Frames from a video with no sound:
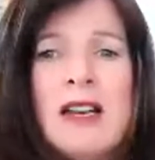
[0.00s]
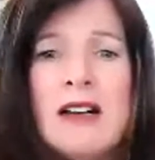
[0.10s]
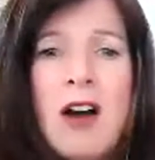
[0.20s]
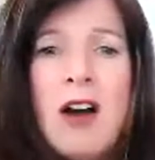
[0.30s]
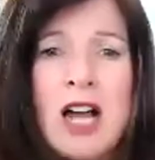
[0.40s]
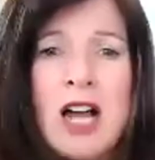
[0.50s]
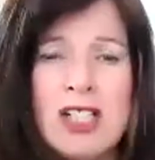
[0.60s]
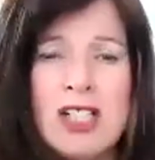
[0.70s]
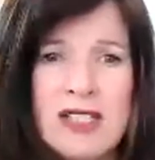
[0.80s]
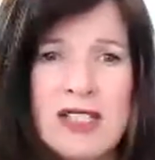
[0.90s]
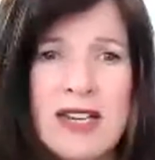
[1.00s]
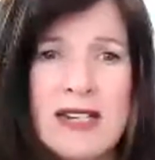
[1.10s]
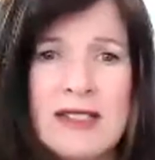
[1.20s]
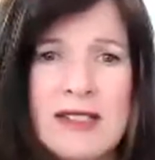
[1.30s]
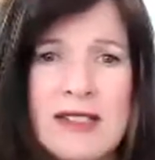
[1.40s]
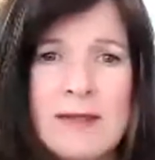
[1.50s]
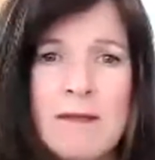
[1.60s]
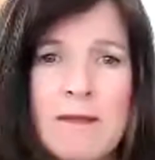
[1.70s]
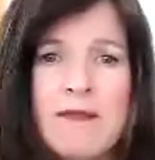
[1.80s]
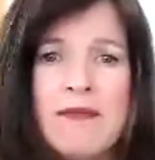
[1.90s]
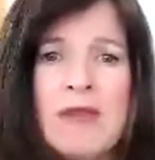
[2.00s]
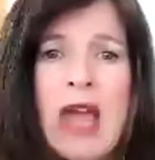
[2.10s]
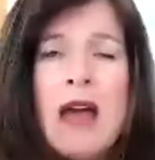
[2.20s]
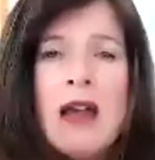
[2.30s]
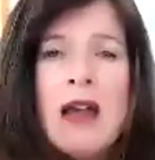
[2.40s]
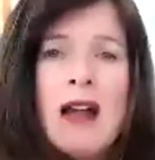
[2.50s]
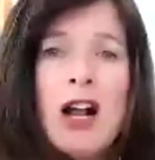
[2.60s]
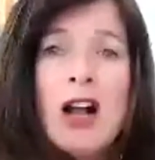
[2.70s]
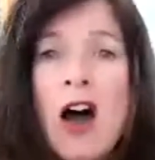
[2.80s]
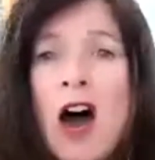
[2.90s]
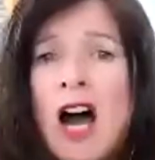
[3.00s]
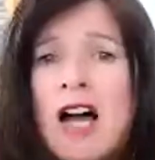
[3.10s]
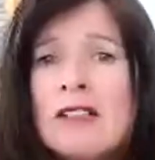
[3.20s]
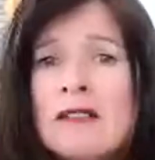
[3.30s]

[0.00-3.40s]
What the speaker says: and consciousness. God,